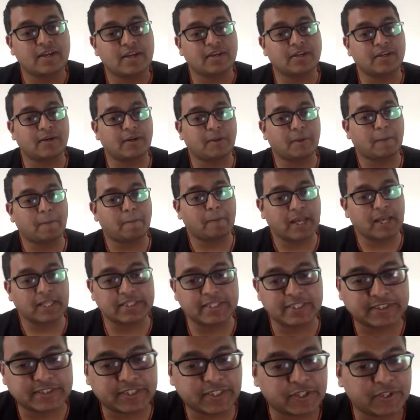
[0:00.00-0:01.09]
um, and
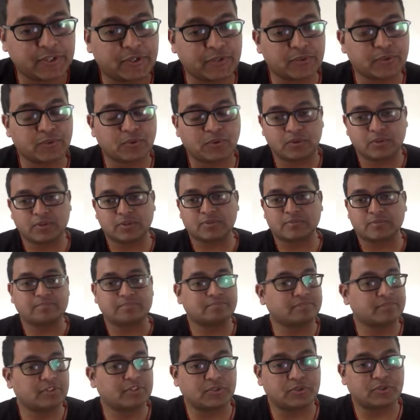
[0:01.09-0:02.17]
they send it to you on a,
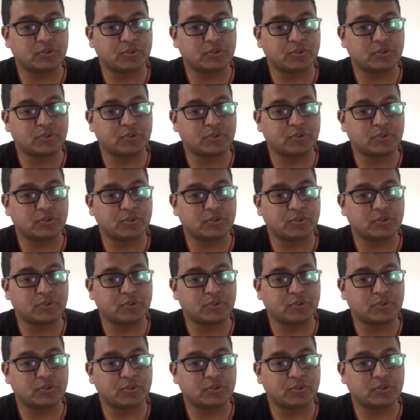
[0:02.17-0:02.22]
you know,